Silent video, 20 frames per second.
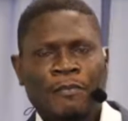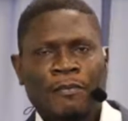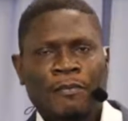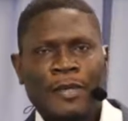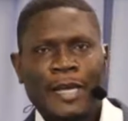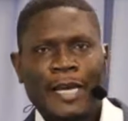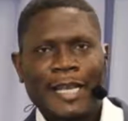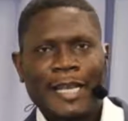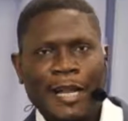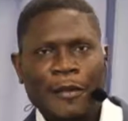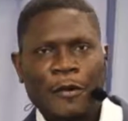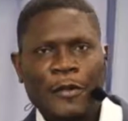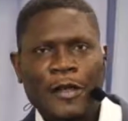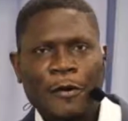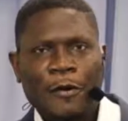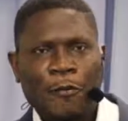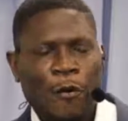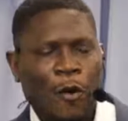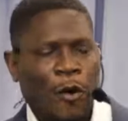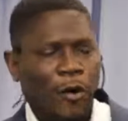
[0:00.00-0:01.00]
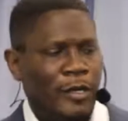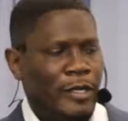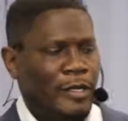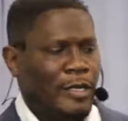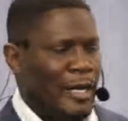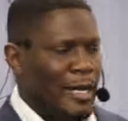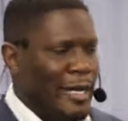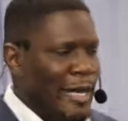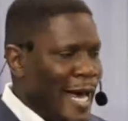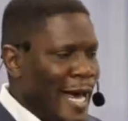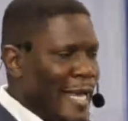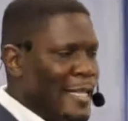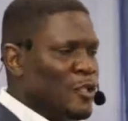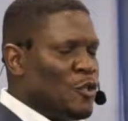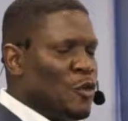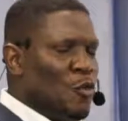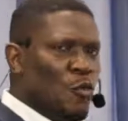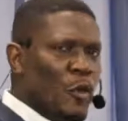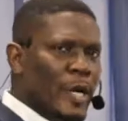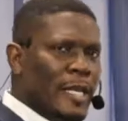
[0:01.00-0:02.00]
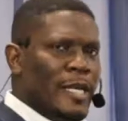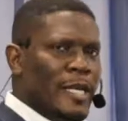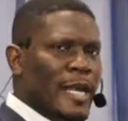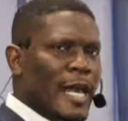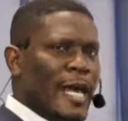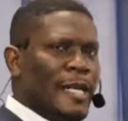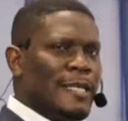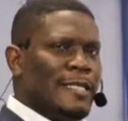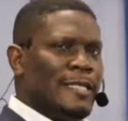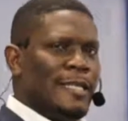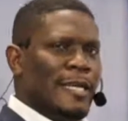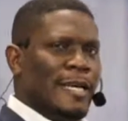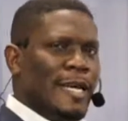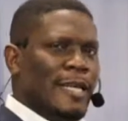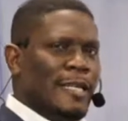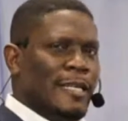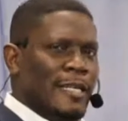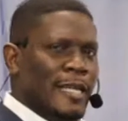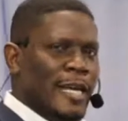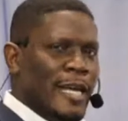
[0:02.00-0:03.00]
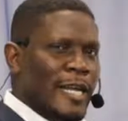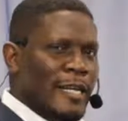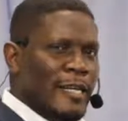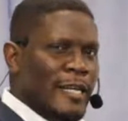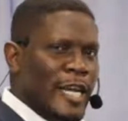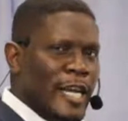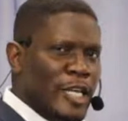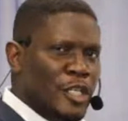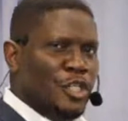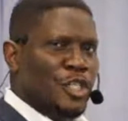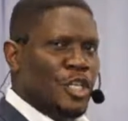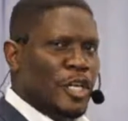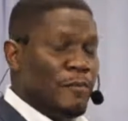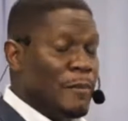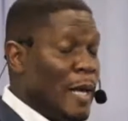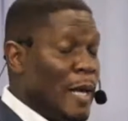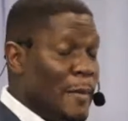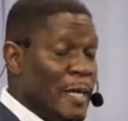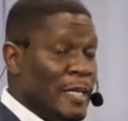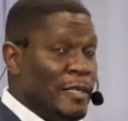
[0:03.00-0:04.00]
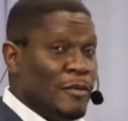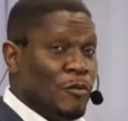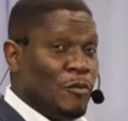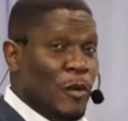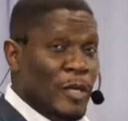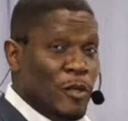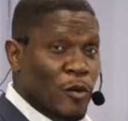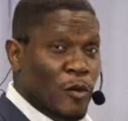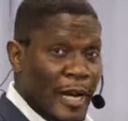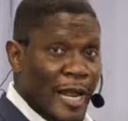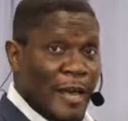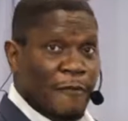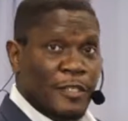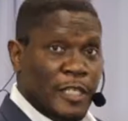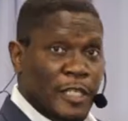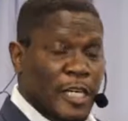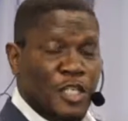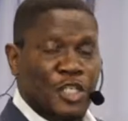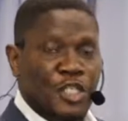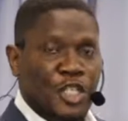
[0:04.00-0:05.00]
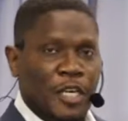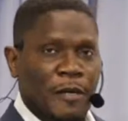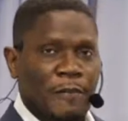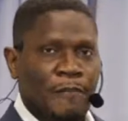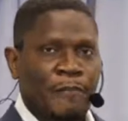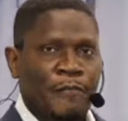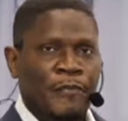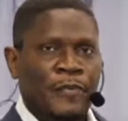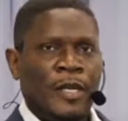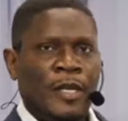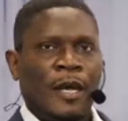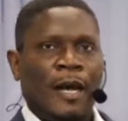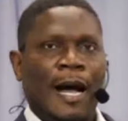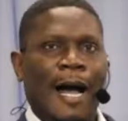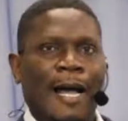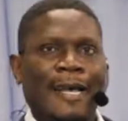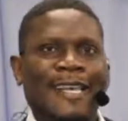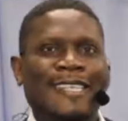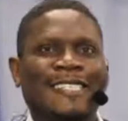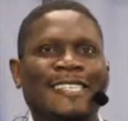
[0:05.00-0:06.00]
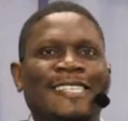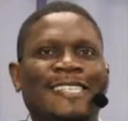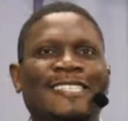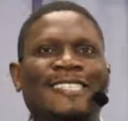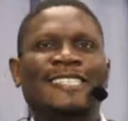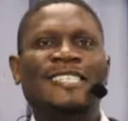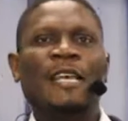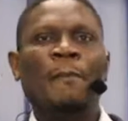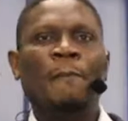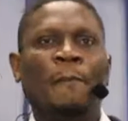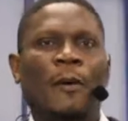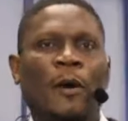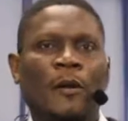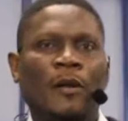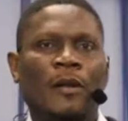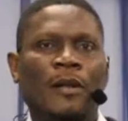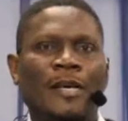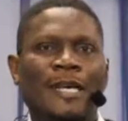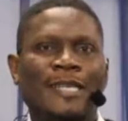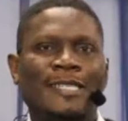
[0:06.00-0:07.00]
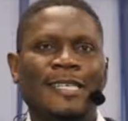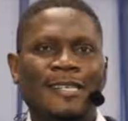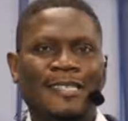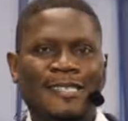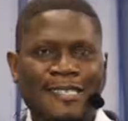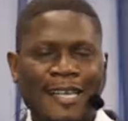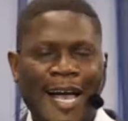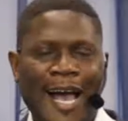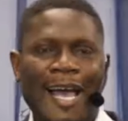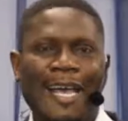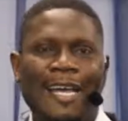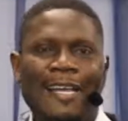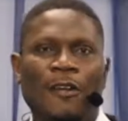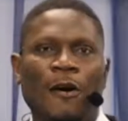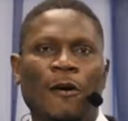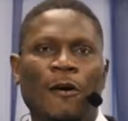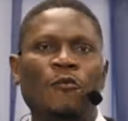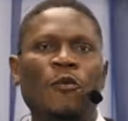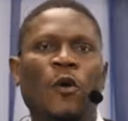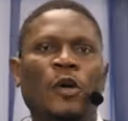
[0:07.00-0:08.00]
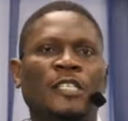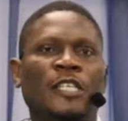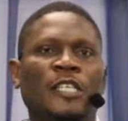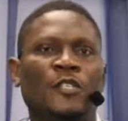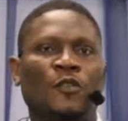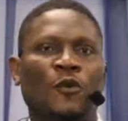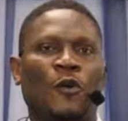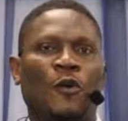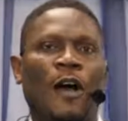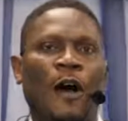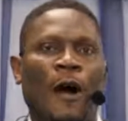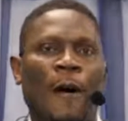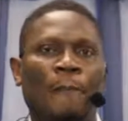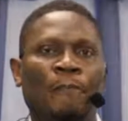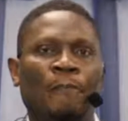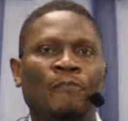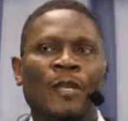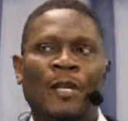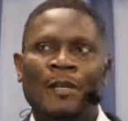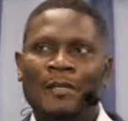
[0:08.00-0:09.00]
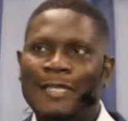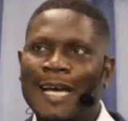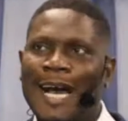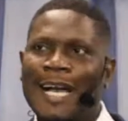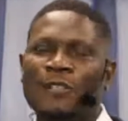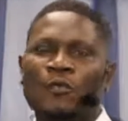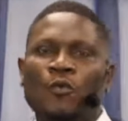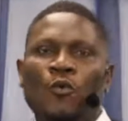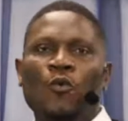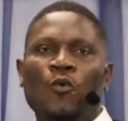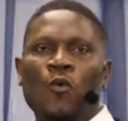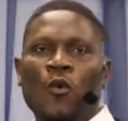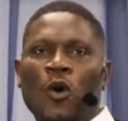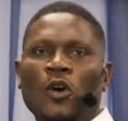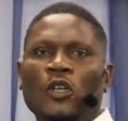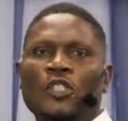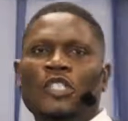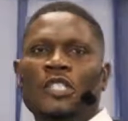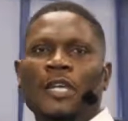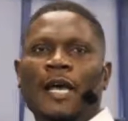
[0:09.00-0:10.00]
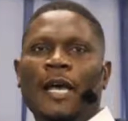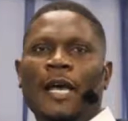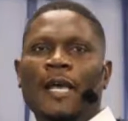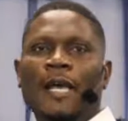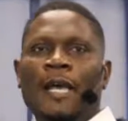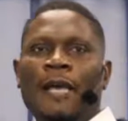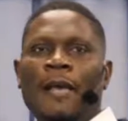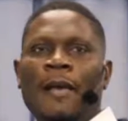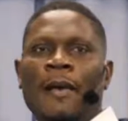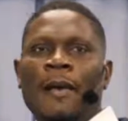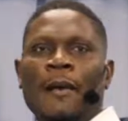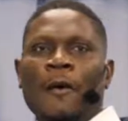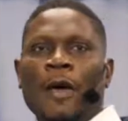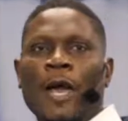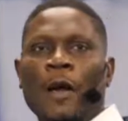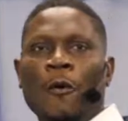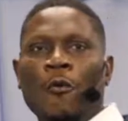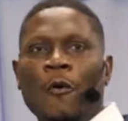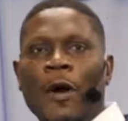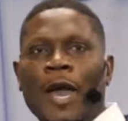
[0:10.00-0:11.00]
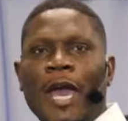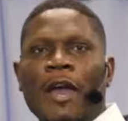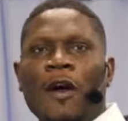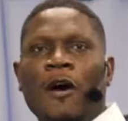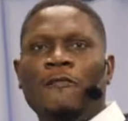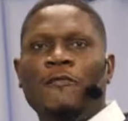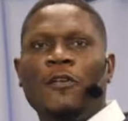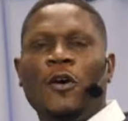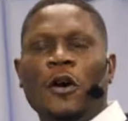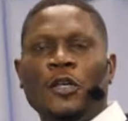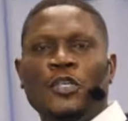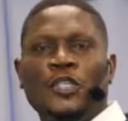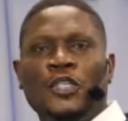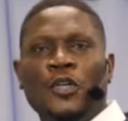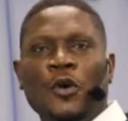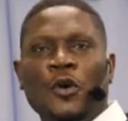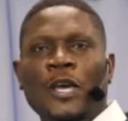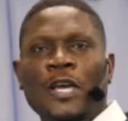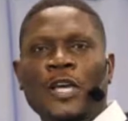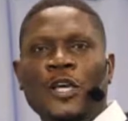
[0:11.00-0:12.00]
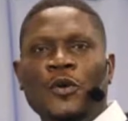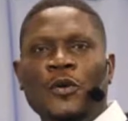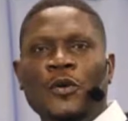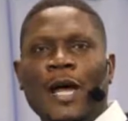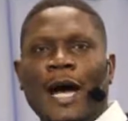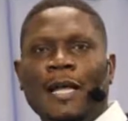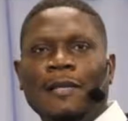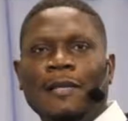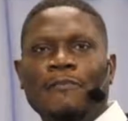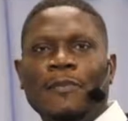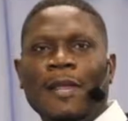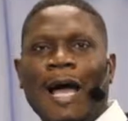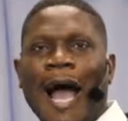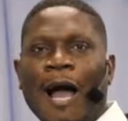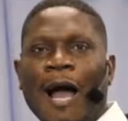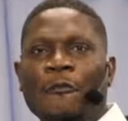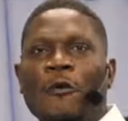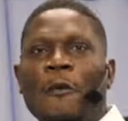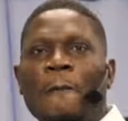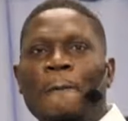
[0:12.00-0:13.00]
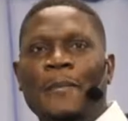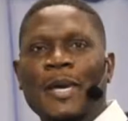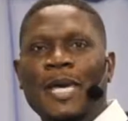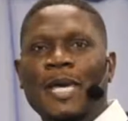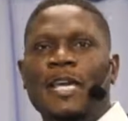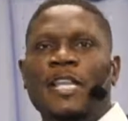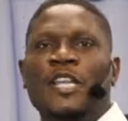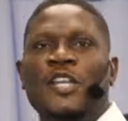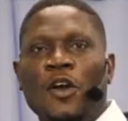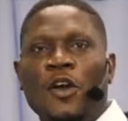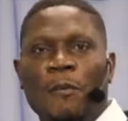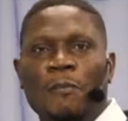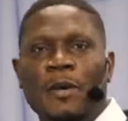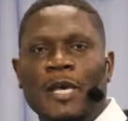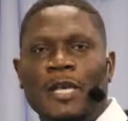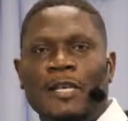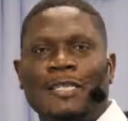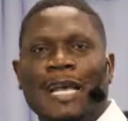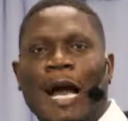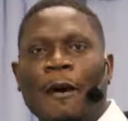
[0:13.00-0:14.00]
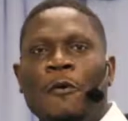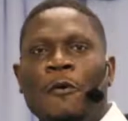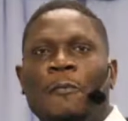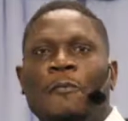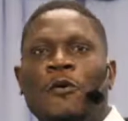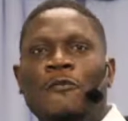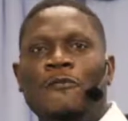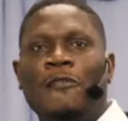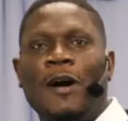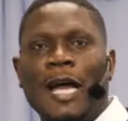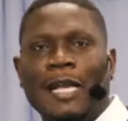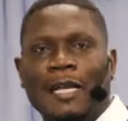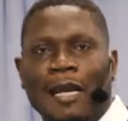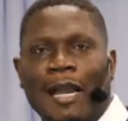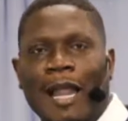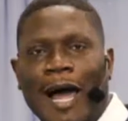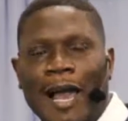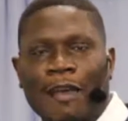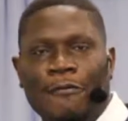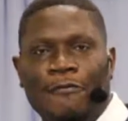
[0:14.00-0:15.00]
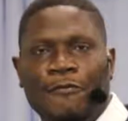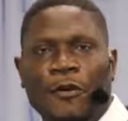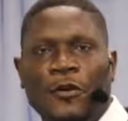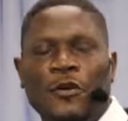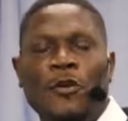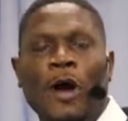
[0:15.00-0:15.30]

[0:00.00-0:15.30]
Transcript: In another word, the light you witness in, in Egypt, I mean, when you left Egypt, uh, is a symbol, is a sign of what is to come. That was a, a way of God showing you that I will be in your midst. I will provide life for you.